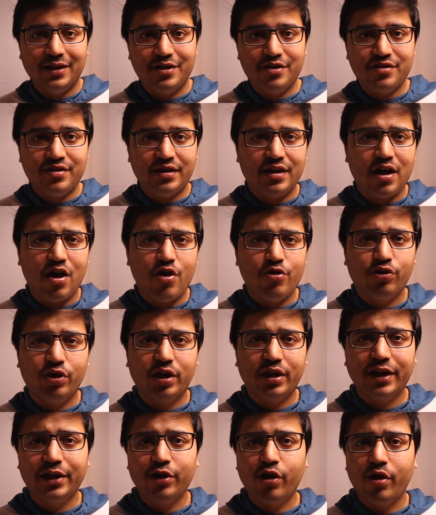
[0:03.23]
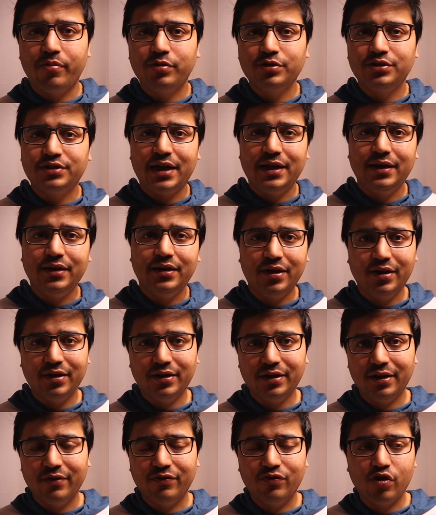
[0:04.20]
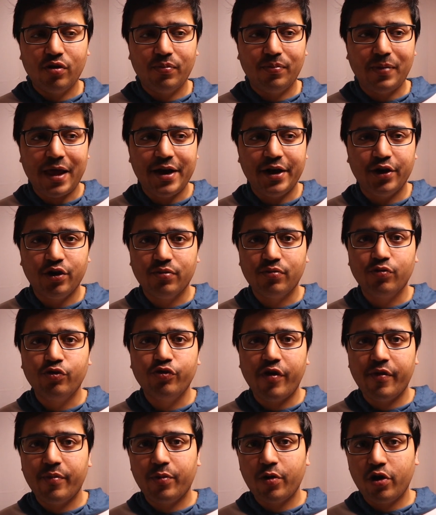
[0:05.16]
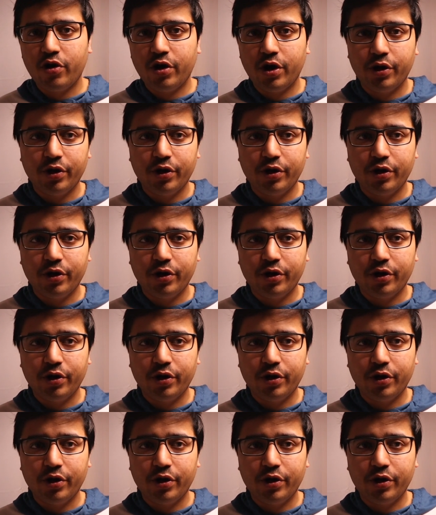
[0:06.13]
is and how you can get your apostille done if you are planning to move abroad,